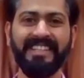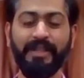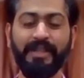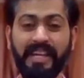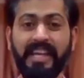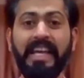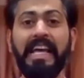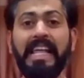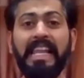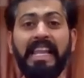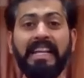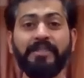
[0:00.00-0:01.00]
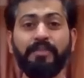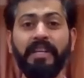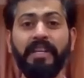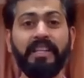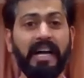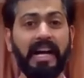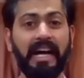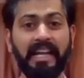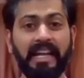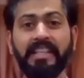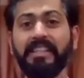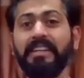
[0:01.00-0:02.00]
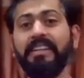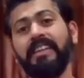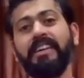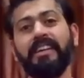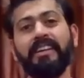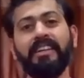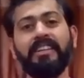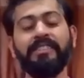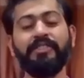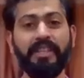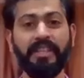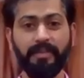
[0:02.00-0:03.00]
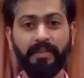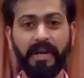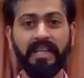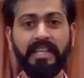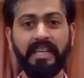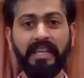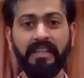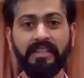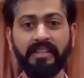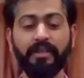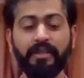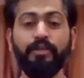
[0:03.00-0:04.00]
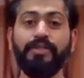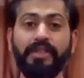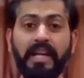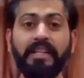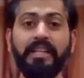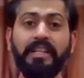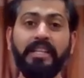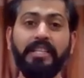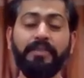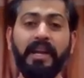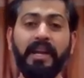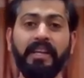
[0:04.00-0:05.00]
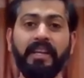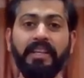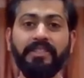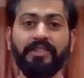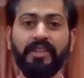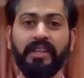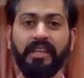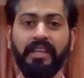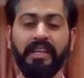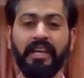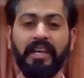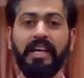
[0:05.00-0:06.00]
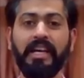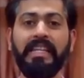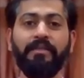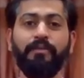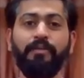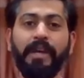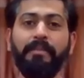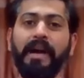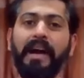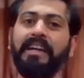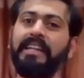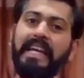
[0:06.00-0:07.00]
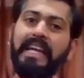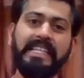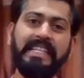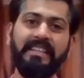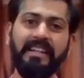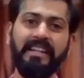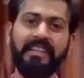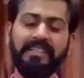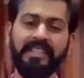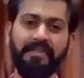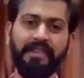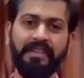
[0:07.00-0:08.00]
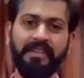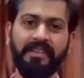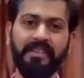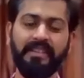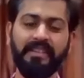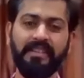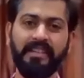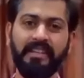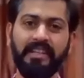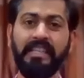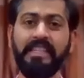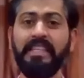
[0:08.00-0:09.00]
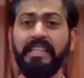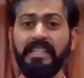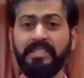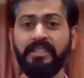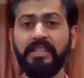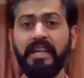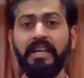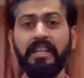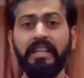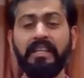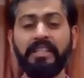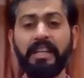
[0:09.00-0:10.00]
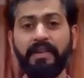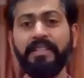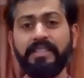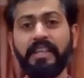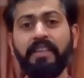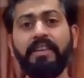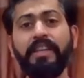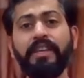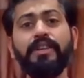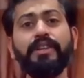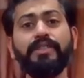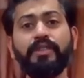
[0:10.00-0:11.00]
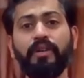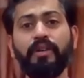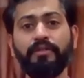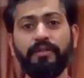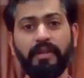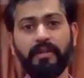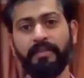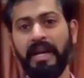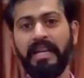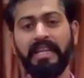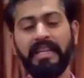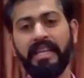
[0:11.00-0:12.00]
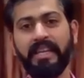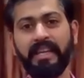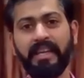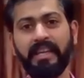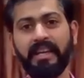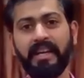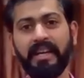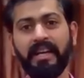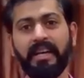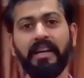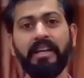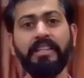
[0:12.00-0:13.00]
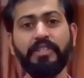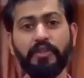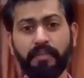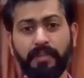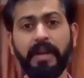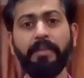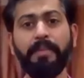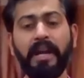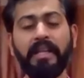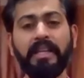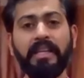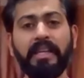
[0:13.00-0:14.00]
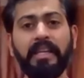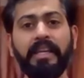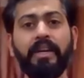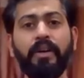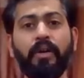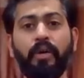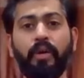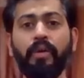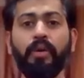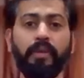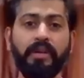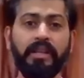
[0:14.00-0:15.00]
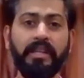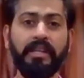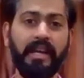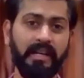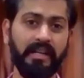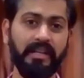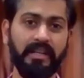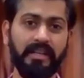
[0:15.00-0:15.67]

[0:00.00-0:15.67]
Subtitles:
Today, let's meet another senior pranic healer who started his pranic healing journey in way back 1997. In these 27 years of pranic healing, he spread pranic healing all over India.